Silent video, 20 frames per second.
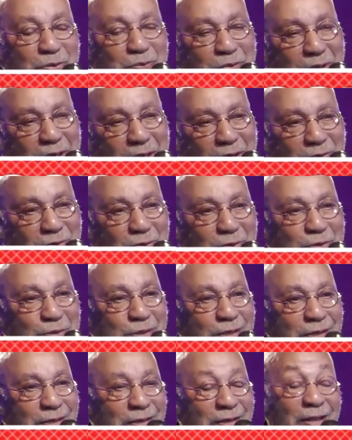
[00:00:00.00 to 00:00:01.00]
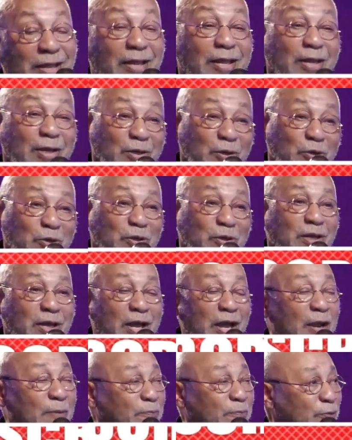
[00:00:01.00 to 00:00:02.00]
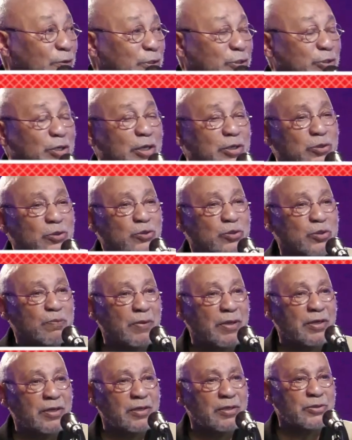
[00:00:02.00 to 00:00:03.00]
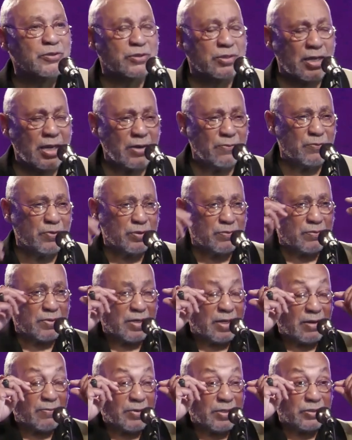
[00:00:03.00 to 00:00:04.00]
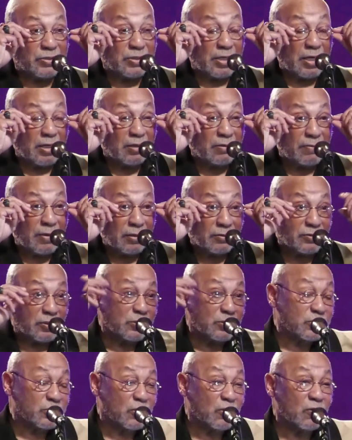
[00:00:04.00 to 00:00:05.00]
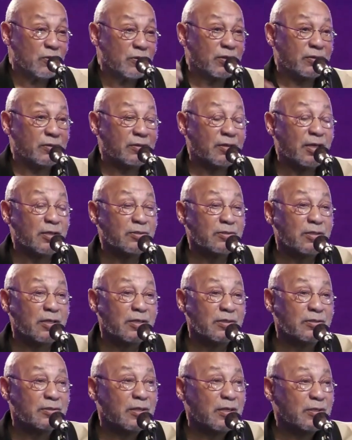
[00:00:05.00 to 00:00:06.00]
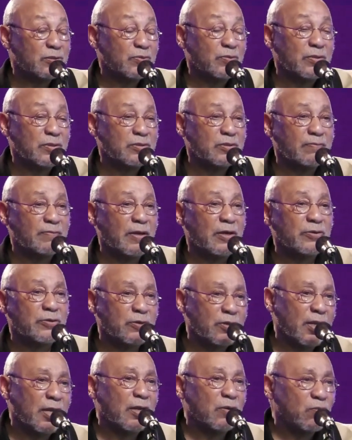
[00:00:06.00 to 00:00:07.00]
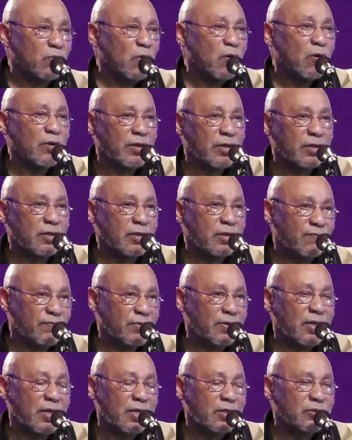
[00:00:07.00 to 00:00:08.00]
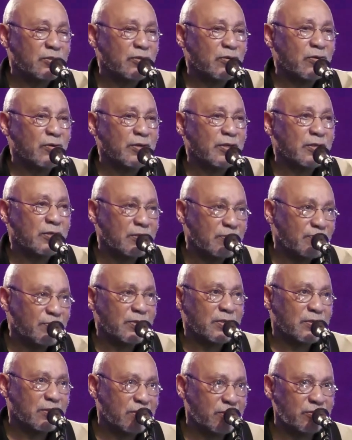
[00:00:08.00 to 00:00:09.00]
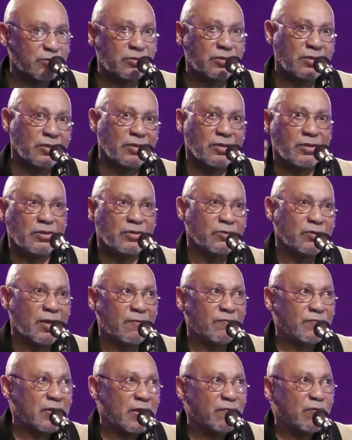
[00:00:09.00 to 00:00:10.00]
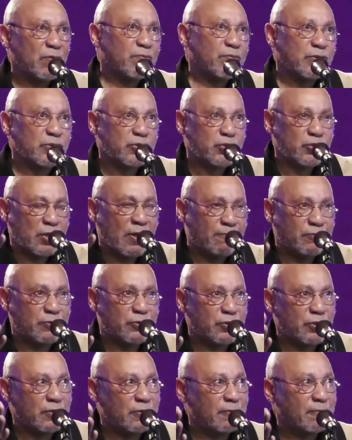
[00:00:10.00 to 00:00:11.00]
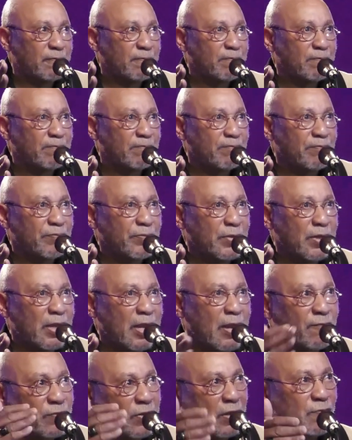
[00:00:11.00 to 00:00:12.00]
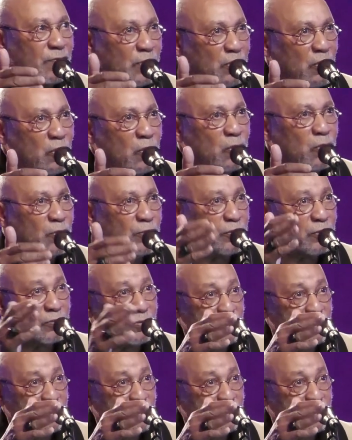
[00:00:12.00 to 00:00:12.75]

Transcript: But Andrew said, look, I appreciate you spending this time with me. I'm excited about just talking. That's what it's about. You can't walk it if you can't talk it, because you have to have a perception, have to have a goal.